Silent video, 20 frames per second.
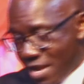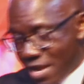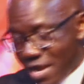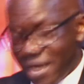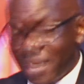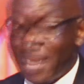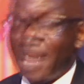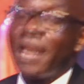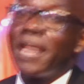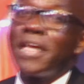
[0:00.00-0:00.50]

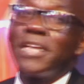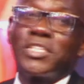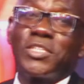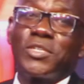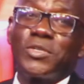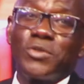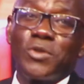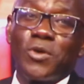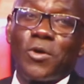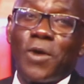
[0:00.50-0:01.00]
And I'll let
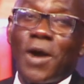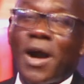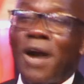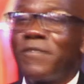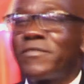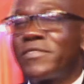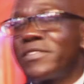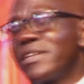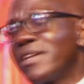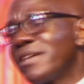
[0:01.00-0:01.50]
you know,
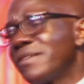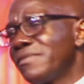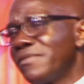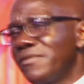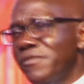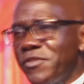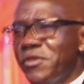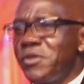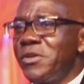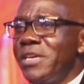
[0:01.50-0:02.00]
after a
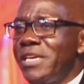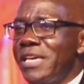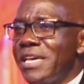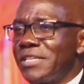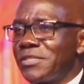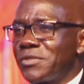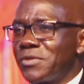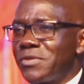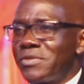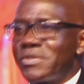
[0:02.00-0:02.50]
few
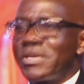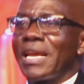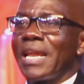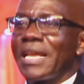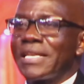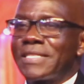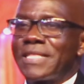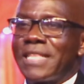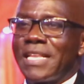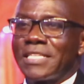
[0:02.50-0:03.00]
years, you
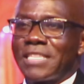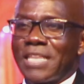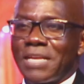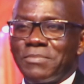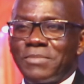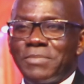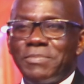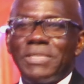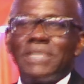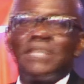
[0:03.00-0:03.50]
realize there's
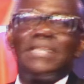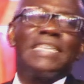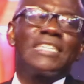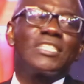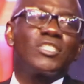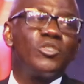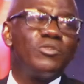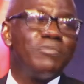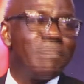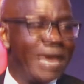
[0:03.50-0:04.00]
some
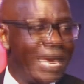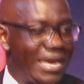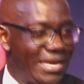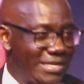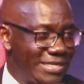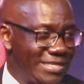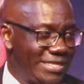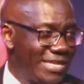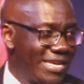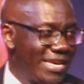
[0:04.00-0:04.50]
mistakes you
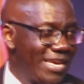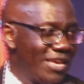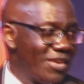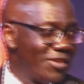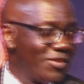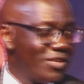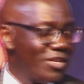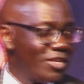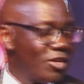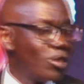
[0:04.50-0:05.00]
made.
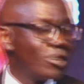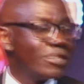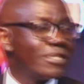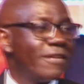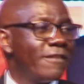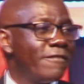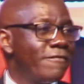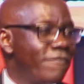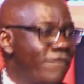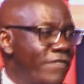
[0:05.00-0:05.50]
You did not
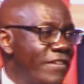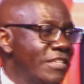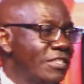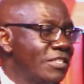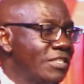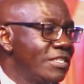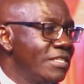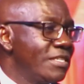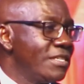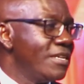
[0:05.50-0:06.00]

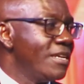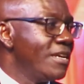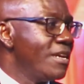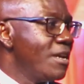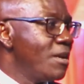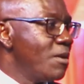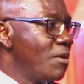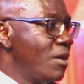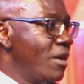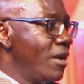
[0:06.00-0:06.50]
invest
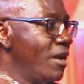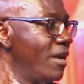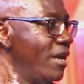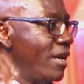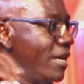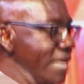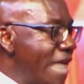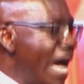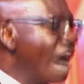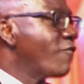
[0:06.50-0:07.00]

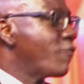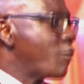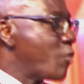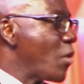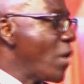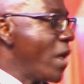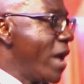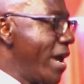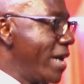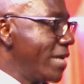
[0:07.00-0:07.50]
enough
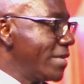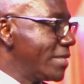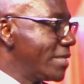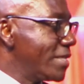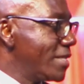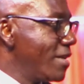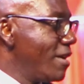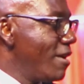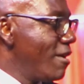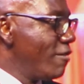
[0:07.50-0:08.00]

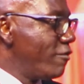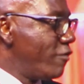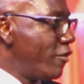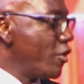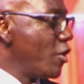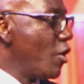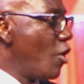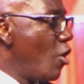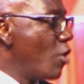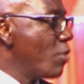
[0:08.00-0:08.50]
prayers for
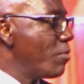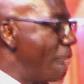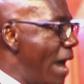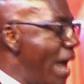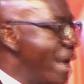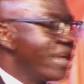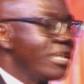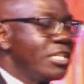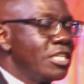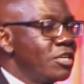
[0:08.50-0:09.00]
your own
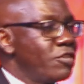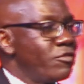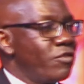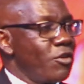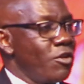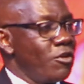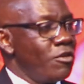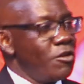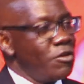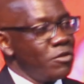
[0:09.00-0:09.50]
marriage and for
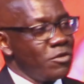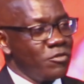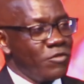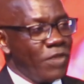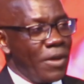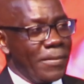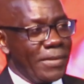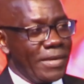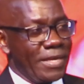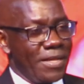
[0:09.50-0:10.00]
your own
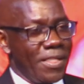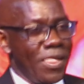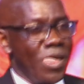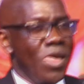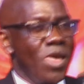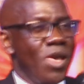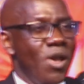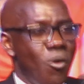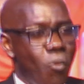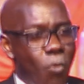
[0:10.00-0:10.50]
family.
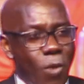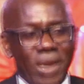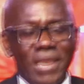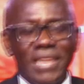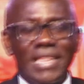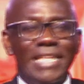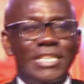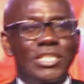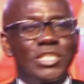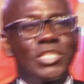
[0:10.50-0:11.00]

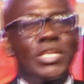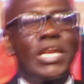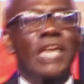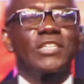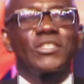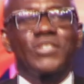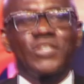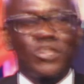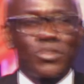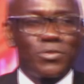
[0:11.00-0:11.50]
When the
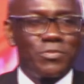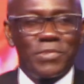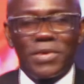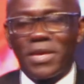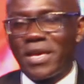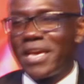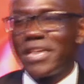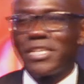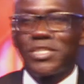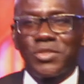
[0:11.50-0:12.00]
shakes
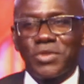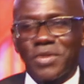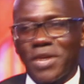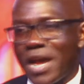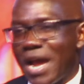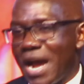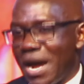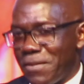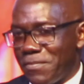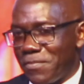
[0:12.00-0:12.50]
begin to
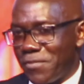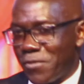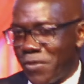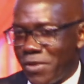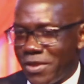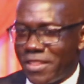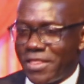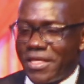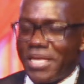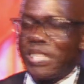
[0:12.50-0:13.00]
come,
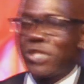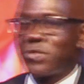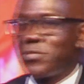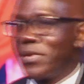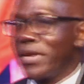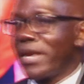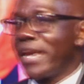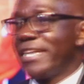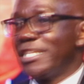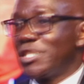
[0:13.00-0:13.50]
when things
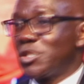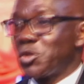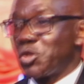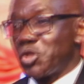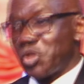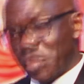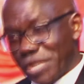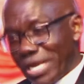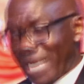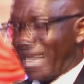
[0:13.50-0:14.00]
begin to
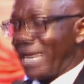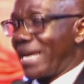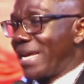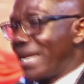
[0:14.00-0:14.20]
shake,